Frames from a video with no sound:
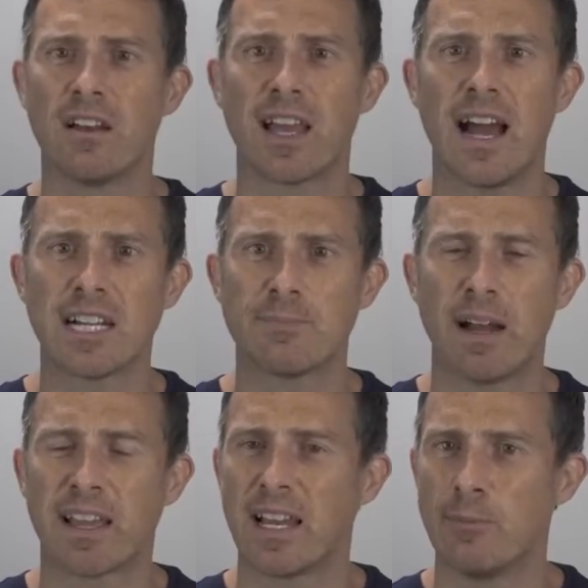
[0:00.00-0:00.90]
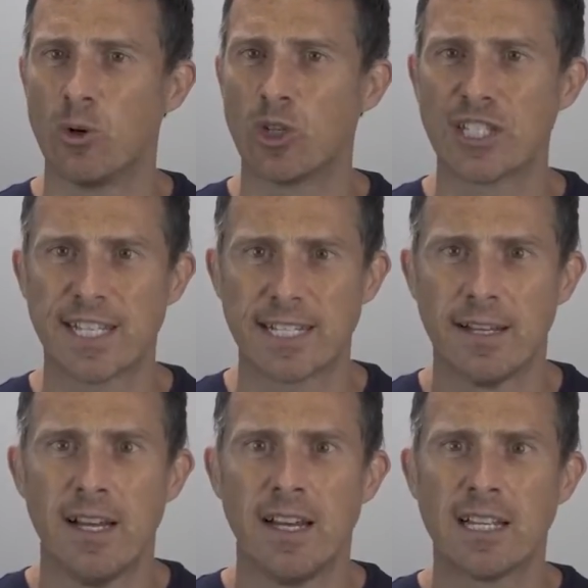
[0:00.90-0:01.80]
like a hatchback anymore, does it?
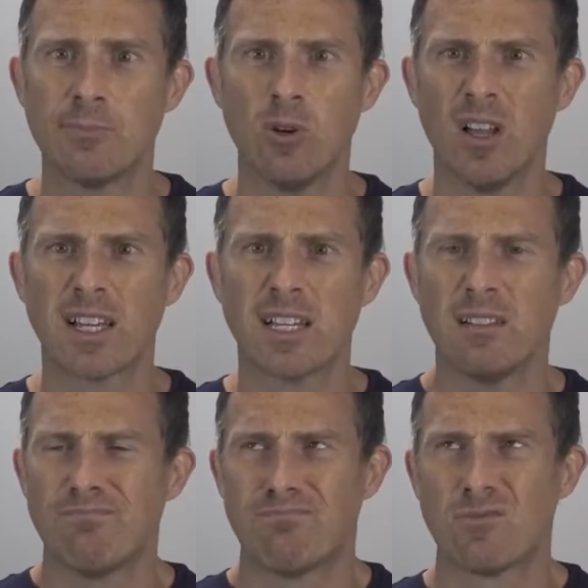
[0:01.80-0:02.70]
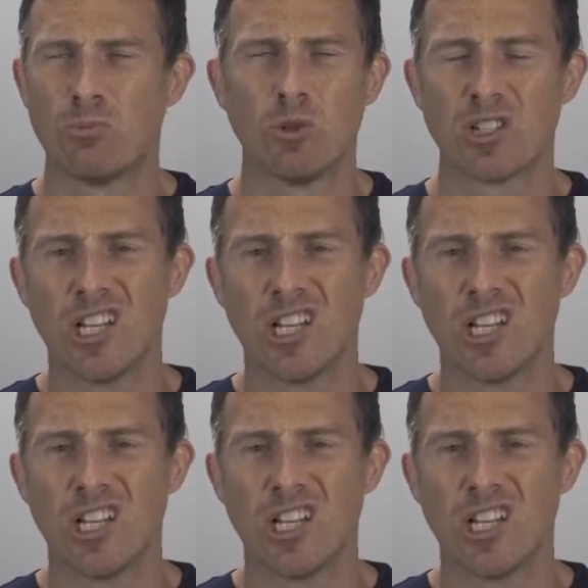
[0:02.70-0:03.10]
It's more like a small